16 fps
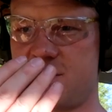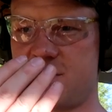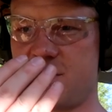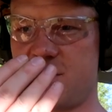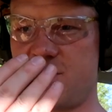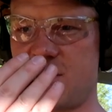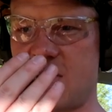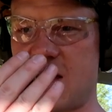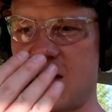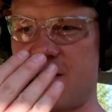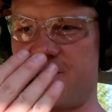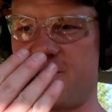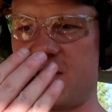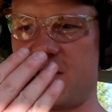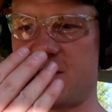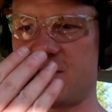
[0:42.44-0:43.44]

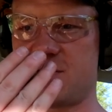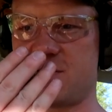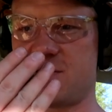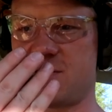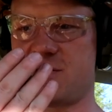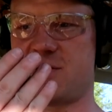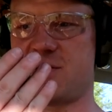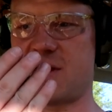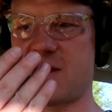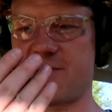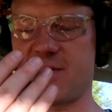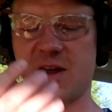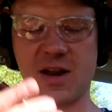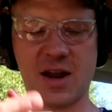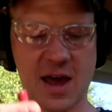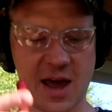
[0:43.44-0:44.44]
2.5 inch,
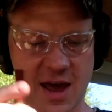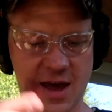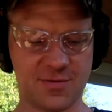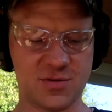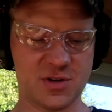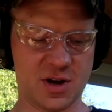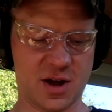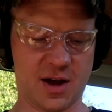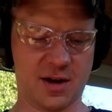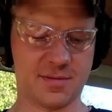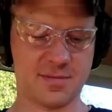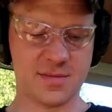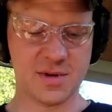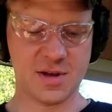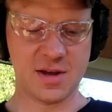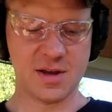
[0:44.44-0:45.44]
7.5
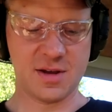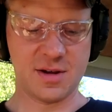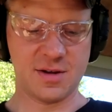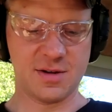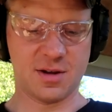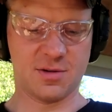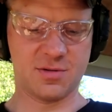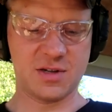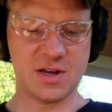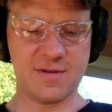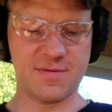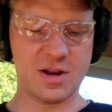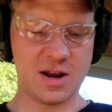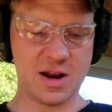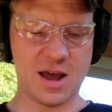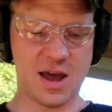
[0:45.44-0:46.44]
shot. So
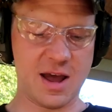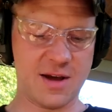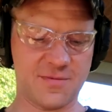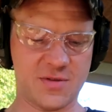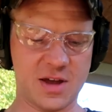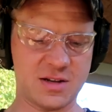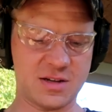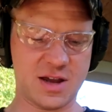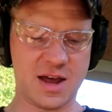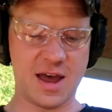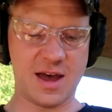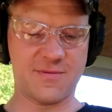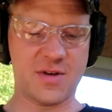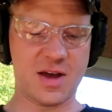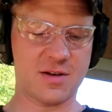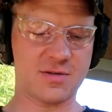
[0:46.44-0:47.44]
7.5, that's
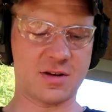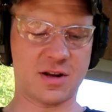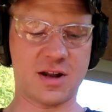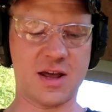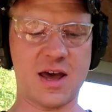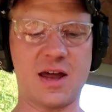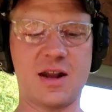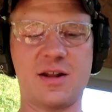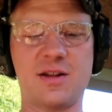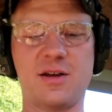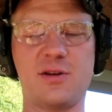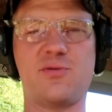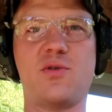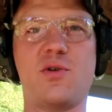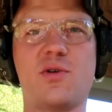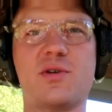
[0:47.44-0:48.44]
1/2 ounce of lead in
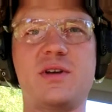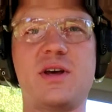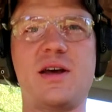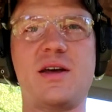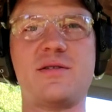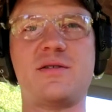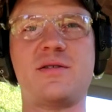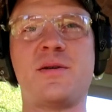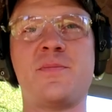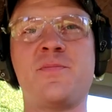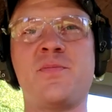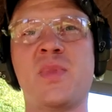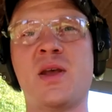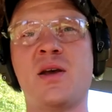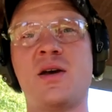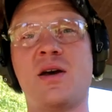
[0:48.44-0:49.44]
these 410s.
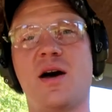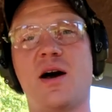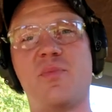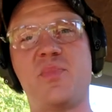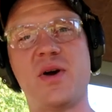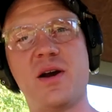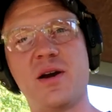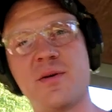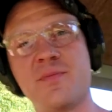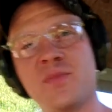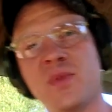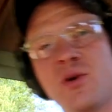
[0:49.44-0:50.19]
Up here,